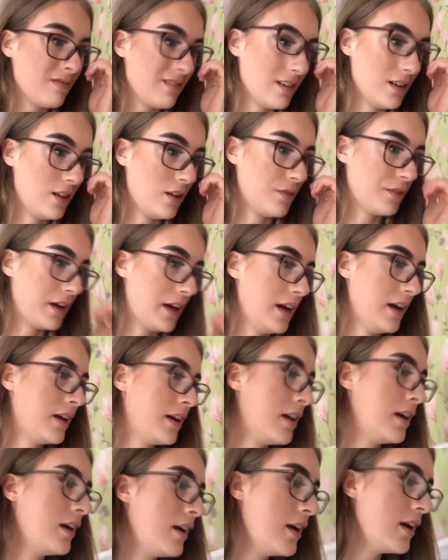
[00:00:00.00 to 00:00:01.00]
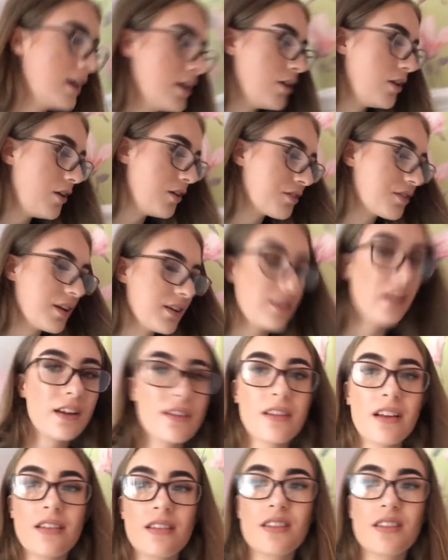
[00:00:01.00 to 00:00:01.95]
Love it. I'm addicted.